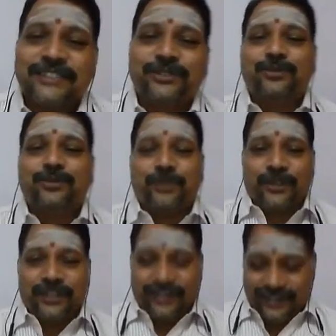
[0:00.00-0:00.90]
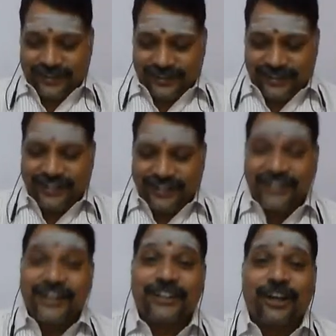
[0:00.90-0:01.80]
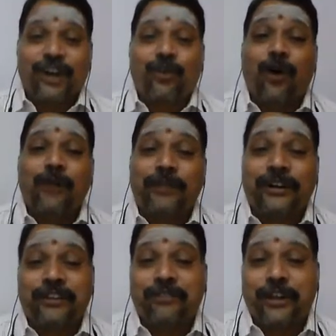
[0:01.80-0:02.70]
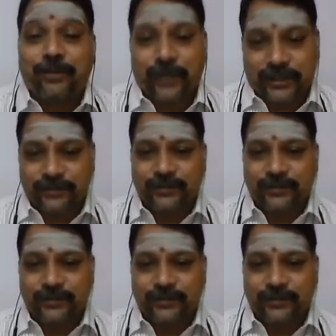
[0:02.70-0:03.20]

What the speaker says: to create a cooperative network.